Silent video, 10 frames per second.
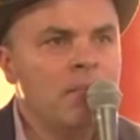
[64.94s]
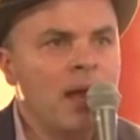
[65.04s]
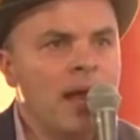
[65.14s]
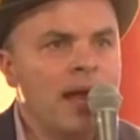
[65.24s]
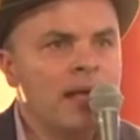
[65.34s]

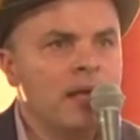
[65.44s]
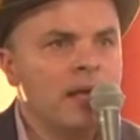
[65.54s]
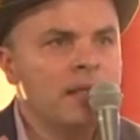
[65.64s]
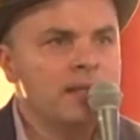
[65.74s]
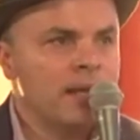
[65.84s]
I
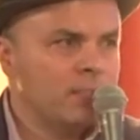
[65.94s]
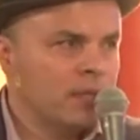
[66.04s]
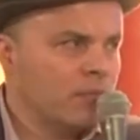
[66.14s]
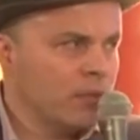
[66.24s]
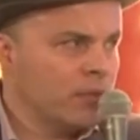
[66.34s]

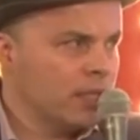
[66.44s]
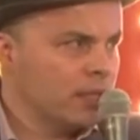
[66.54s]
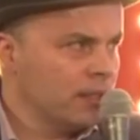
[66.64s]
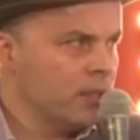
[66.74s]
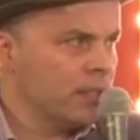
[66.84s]
attempted very
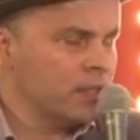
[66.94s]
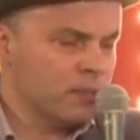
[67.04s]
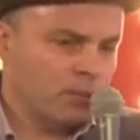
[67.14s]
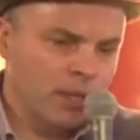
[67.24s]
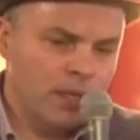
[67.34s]
clearly in this
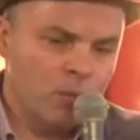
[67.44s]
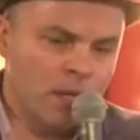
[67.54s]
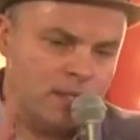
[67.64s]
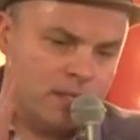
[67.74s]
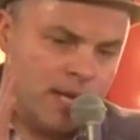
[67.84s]
play,
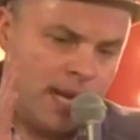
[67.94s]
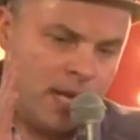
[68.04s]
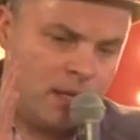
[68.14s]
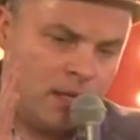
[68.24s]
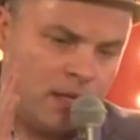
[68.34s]
while
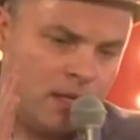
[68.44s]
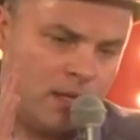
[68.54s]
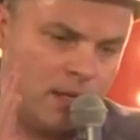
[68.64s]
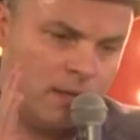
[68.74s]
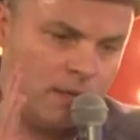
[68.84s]
saying
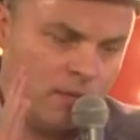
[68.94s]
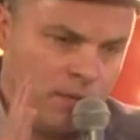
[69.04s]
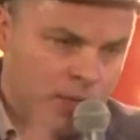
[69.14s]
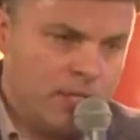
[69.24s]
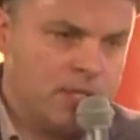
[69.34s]

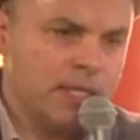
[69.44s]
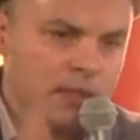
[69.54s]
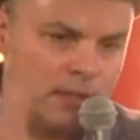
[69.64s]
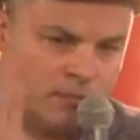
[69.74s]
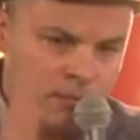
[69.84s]
very
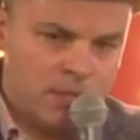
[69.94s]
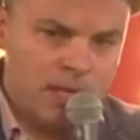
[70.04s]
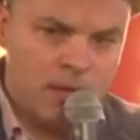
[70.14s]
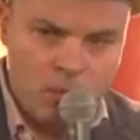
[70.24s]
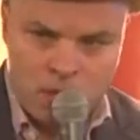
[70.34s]
distinctly from
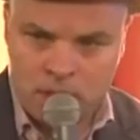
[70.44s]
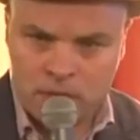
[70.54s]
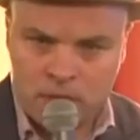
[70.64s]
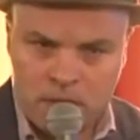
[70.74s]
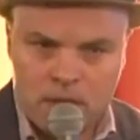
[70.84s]
day
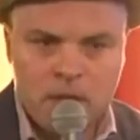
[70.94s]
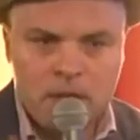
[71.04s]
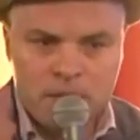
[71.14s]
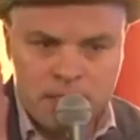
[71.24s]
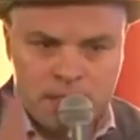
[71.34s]
one,
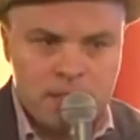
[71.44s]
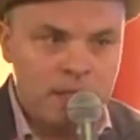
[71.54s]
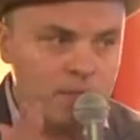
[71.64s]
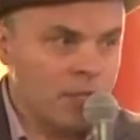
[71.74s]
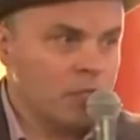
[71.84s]
this is
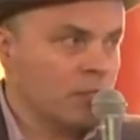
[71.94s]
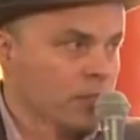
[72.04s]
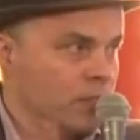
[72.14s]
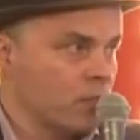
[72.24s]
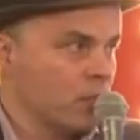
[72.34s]
a fictional
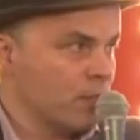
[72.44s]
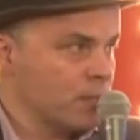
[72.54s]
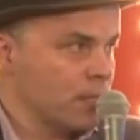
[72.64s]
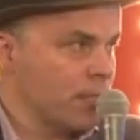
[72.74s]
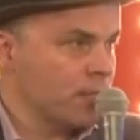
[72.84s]
historical
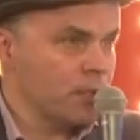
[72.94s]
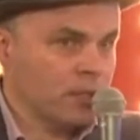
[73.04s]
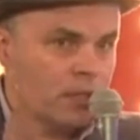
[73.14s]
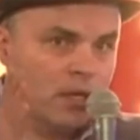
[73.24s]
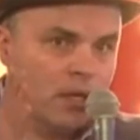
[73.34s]

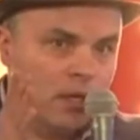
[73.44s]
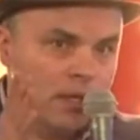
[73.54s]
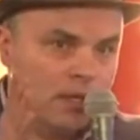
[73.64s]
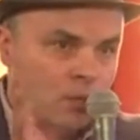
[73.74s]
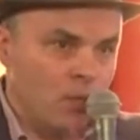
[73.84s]
representation.
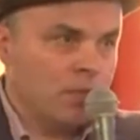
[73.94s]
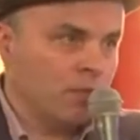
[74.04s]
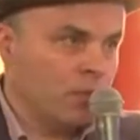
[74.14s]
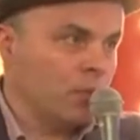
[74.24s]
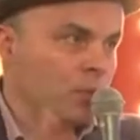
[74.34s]
It is one
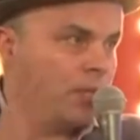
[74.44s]
view.